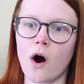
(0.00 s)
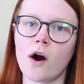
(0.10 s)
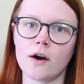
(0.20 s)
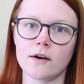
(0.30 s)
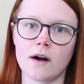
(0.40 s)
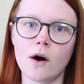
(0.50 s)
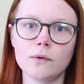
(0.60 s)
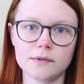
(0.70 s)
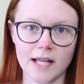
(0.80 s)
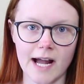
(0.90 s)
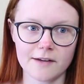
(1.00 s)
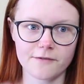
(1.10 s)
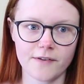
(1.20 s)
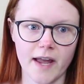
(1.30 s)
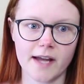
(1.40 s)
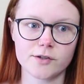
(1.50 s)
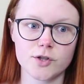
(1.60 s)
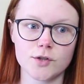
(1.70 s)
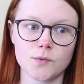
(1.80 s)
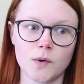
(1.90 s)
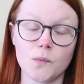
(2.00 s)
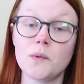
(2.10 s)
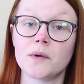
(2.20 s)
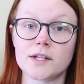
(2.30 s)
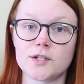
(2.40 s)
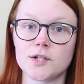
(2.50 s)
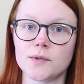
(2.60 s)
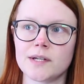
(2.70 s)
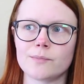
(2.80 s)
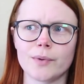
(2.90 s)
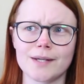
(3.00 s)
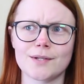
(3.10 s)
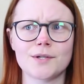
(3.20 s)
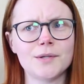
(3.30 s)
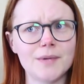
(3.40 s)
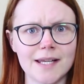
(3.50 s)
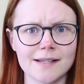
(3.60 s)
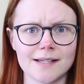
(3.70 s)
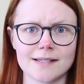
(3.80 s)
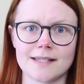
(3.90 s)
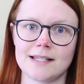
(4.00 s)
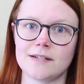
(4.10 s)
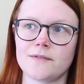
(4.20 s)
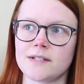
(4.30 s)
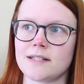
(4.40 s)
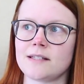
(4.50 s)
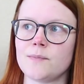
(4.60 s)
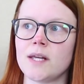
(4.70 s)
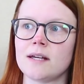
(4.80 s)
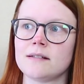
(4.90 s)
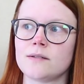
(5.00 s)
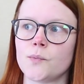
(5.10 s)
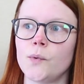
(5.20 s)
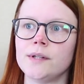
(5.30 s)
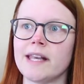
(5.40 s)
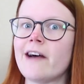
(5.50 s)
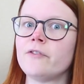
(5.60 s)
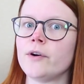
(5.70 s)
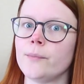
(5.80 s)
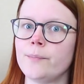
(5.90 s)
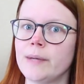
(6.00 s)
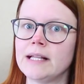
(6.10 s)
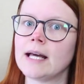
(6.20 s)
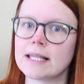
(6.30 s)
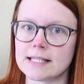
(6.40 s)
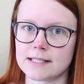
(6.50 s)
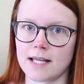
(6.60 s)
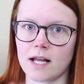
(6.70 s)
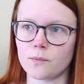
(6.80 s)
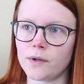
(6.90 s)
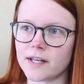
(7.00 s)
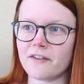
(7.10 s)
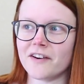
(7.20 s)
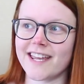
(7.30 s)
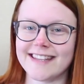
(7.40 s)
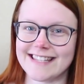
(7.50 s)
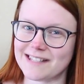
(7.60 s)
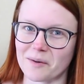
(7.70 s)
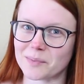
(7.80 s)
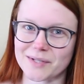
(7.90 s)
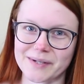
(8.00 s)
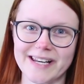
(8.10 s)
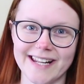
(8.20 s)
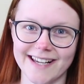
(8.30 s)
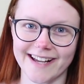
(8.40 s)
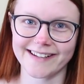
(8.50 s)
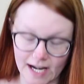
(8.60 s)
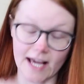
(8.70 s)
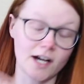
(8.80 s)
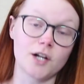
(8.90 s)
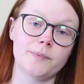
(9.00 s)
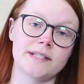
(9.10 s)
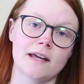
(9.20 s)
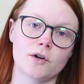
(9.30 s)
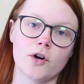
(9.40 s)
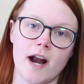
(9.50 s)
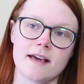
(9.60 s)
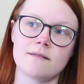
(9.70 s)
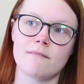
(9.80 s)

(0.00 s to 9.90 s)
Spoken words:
our own life and do what we want to do and embrace our uniqueness and differences, because we'll never be like this again. We'll never get this opportunity again. And I 100% credit